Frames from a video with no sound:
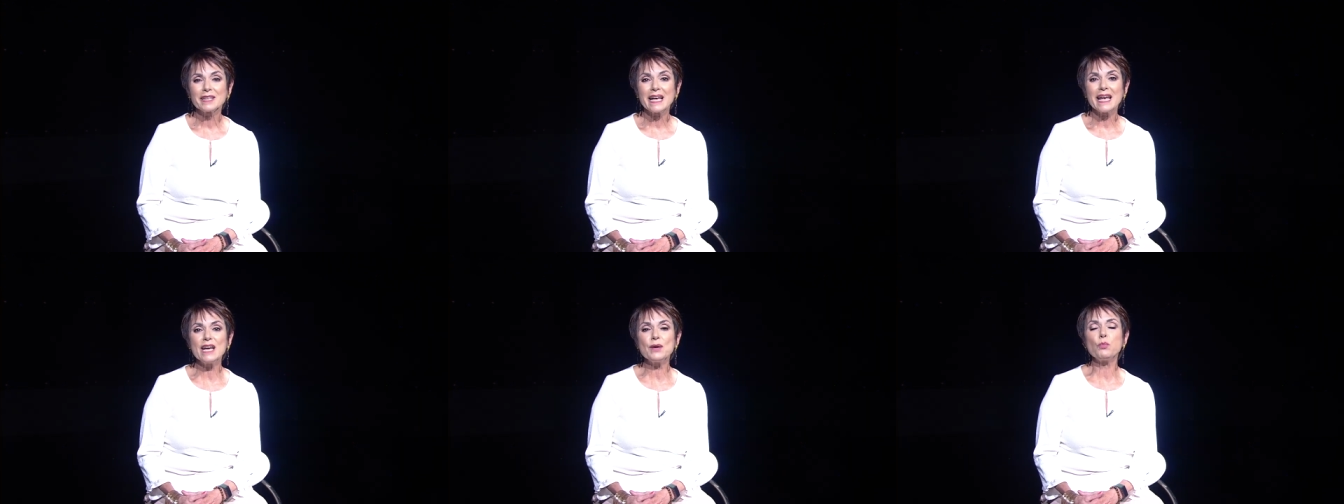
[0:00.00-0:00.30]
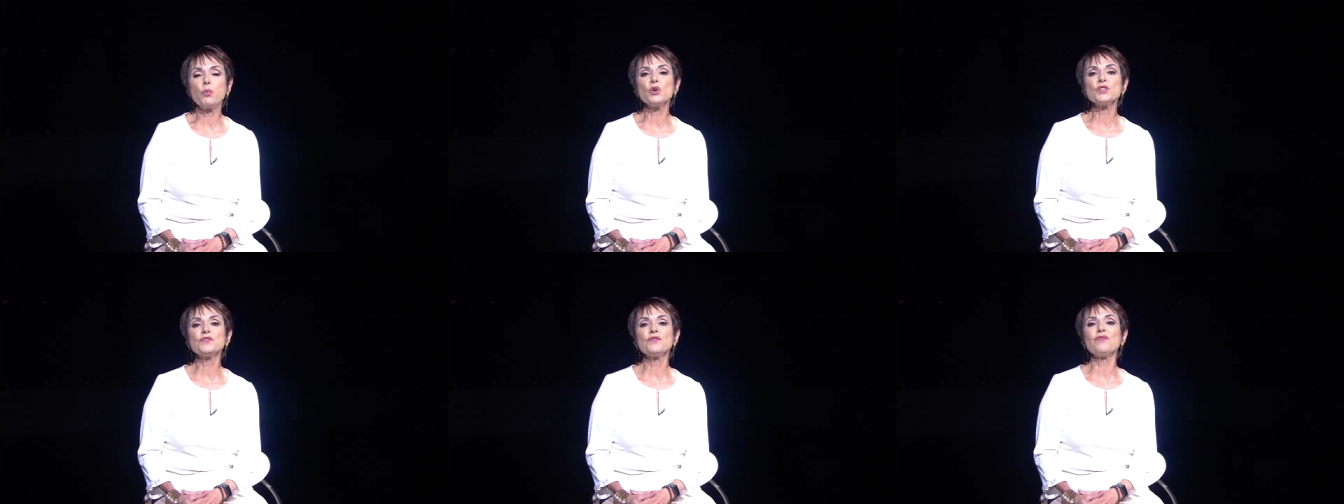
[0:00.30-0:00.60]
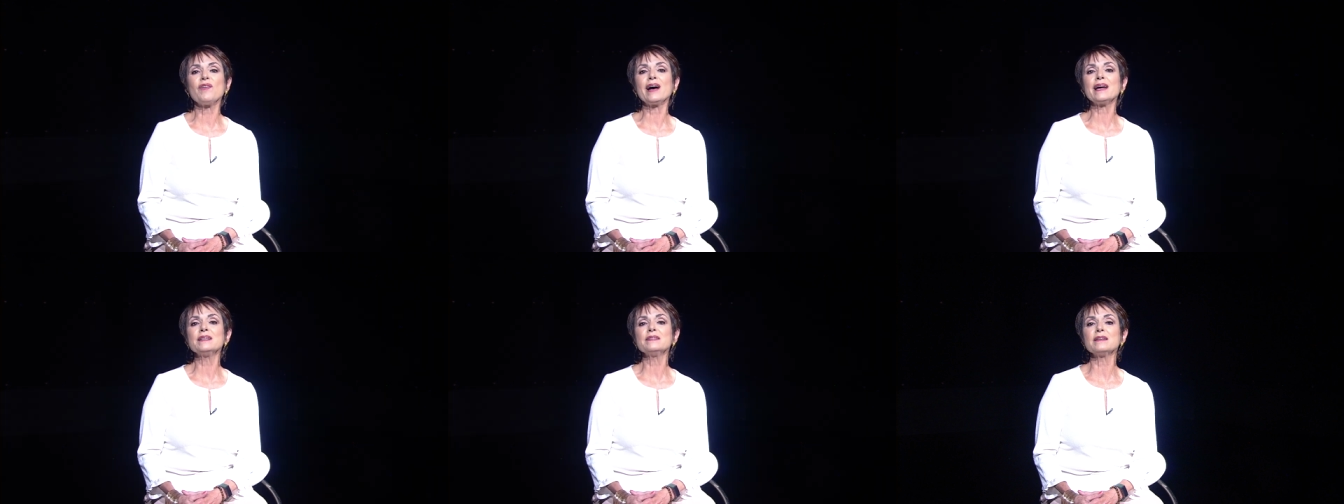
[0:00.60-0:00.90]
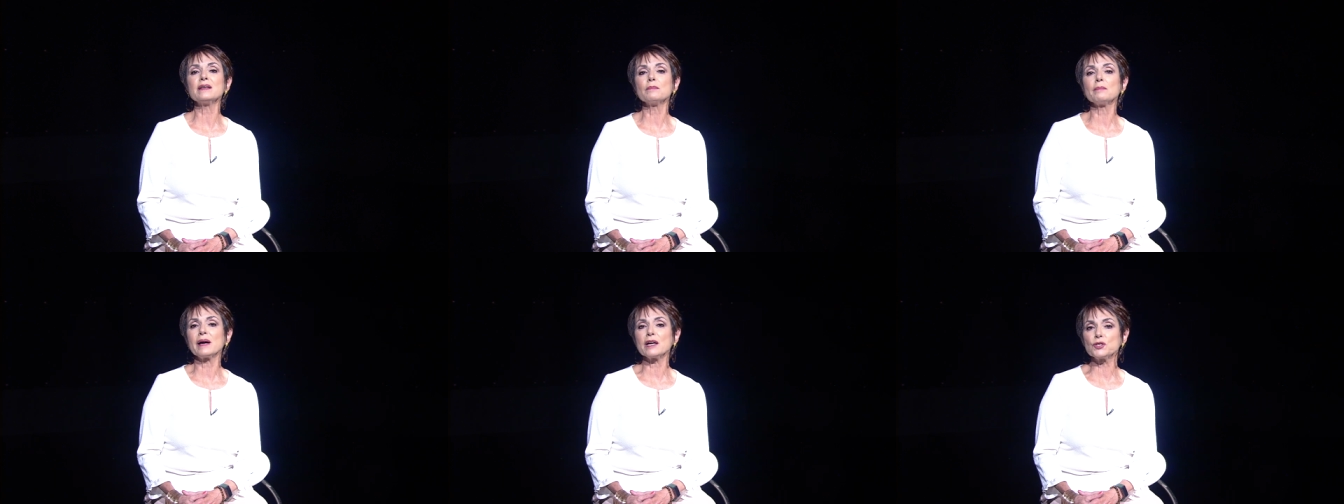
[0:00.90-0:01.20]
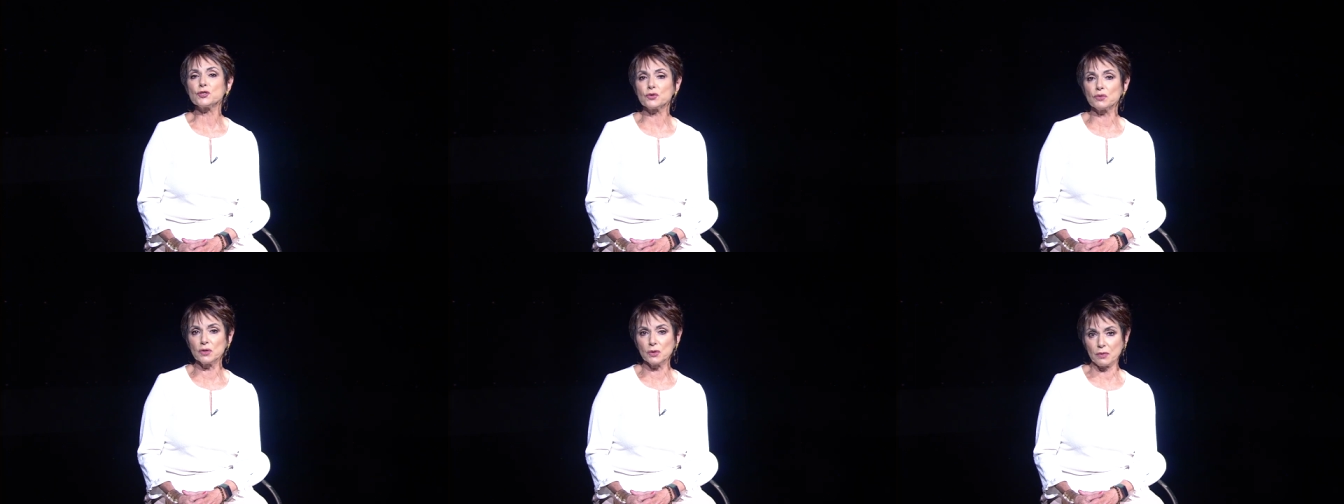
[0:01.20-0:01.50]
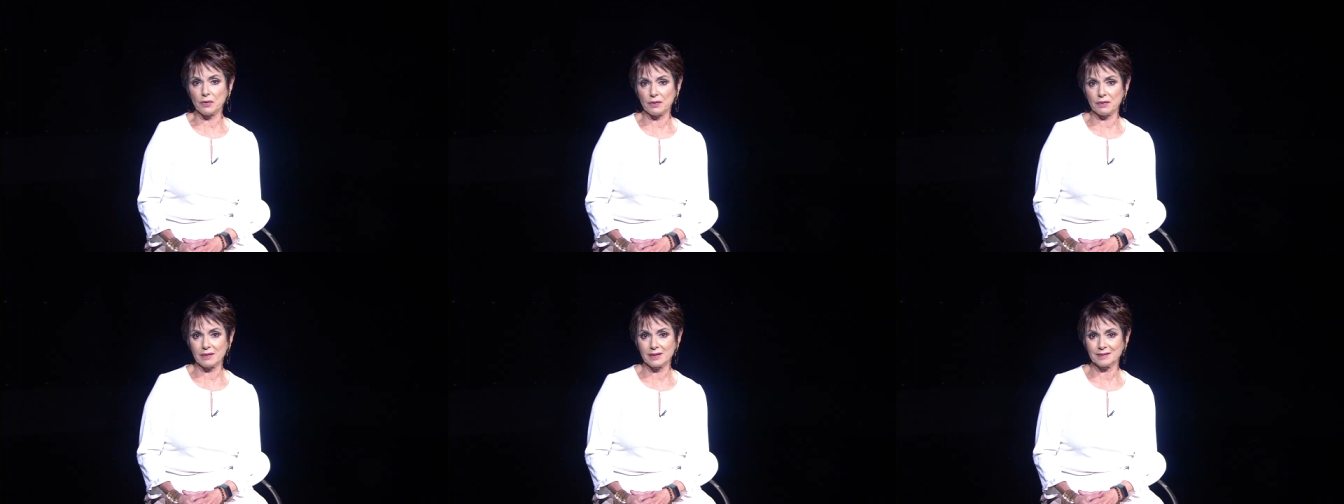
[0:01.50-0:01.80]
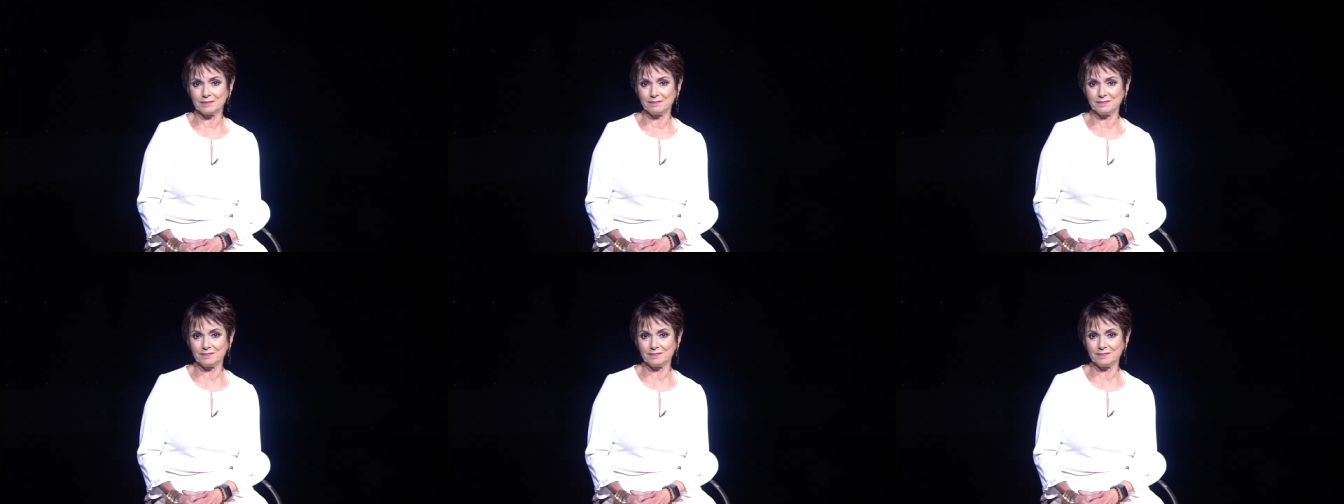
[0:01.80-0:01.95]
It was finding my truth.